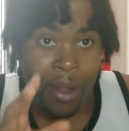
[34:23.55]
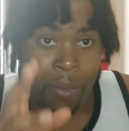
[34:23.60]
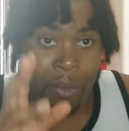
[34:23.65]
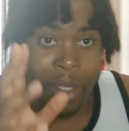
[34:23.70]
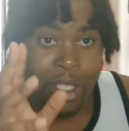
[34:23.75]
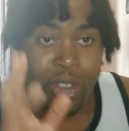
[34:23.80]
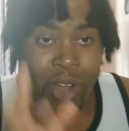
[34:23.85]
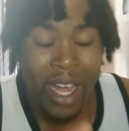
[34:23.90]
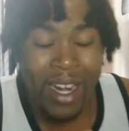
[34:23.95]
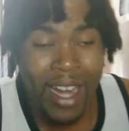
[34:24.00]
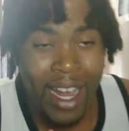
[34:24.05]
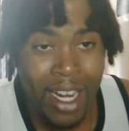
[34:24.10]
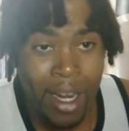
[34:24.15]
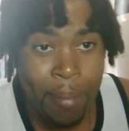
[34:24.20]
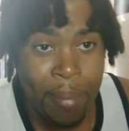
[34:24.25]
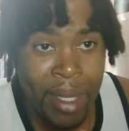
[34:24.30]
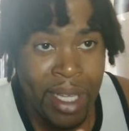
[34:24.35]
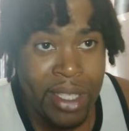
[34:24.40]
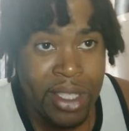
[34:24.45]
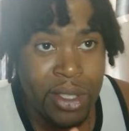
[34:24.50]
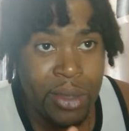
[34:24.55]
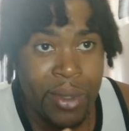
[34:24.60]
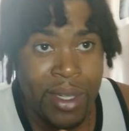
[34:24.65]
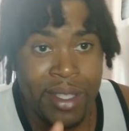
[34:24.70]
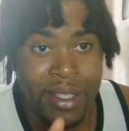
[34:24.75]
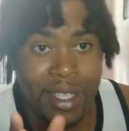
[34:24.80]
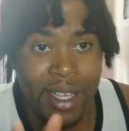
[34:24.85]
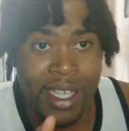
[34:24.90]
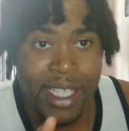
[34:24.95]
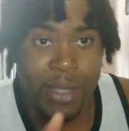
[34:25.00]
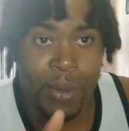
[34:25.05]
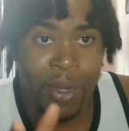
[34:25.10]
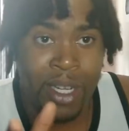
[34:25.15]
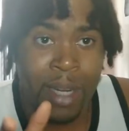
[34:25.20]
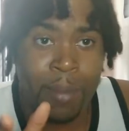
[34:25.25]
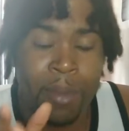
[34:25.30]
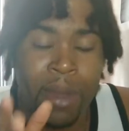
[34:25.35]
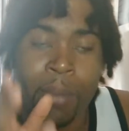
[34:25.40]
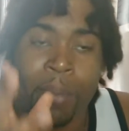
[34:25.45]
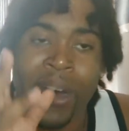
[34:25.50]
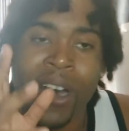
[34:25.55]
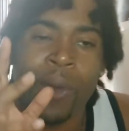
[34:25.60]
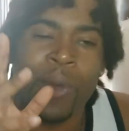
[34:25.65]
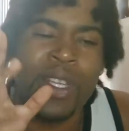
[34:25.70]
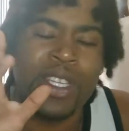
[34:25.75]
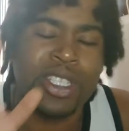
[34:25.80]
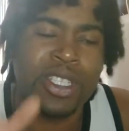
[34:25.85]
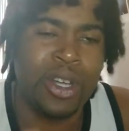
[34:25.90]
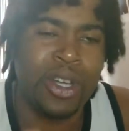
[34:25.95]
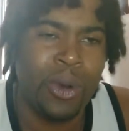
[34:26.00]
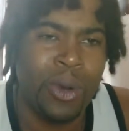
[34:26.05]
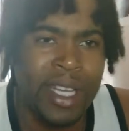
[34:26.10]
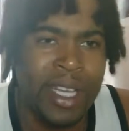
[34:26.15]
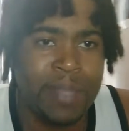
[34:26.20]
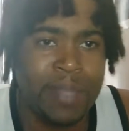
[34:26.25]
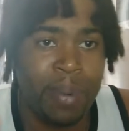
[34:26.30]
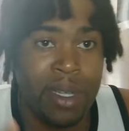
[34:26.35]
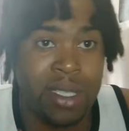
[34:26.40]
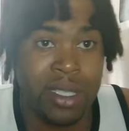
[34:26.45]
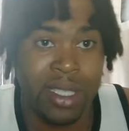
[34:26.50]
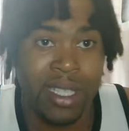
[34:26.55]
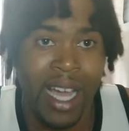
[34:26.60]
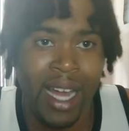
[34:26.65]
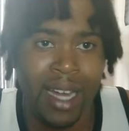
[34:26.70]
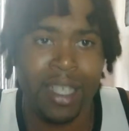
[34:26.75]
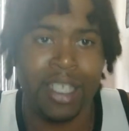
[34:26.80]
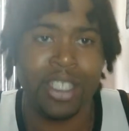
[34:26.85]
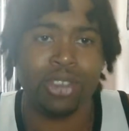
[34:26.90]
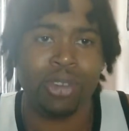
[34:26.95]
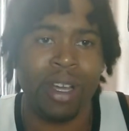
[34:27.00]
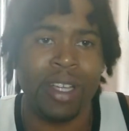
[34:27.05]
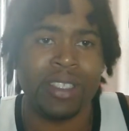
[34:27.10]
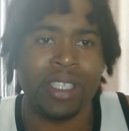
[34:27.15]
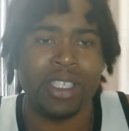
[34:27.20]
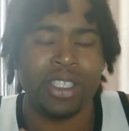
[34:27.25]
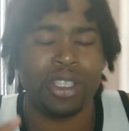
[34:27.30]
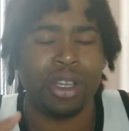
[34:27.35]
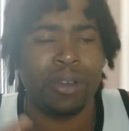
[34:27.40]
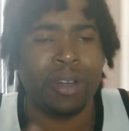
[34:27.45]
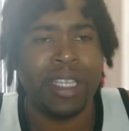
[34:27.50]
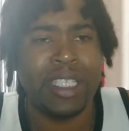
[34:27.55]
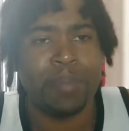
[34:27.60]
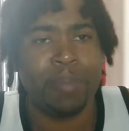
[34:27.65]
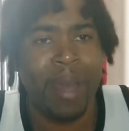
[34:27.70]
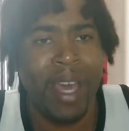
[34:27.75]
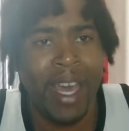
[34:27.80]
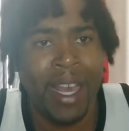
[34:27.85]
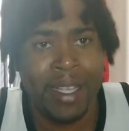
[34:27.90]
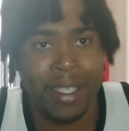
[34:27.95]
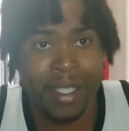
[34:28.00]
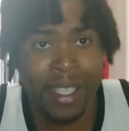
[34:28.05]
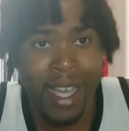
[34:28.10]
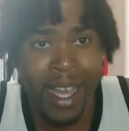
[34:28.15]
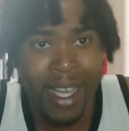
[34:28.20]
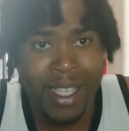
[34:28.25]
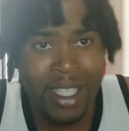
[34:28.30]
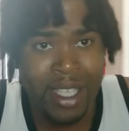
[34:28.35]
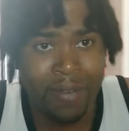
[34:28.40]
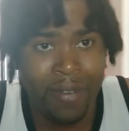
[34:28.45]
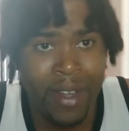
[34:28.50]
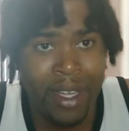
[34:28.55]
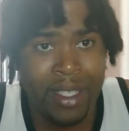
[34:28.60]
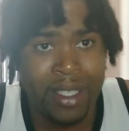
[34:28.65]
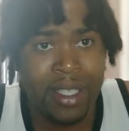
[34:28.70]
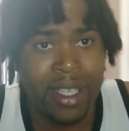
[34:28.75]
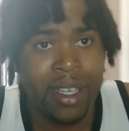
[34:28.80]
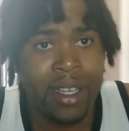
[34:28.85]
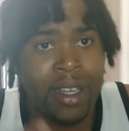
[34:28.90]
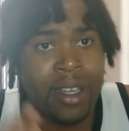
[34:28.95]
We try not to be too intense with it, but we show these personality traits and show these bad sides of us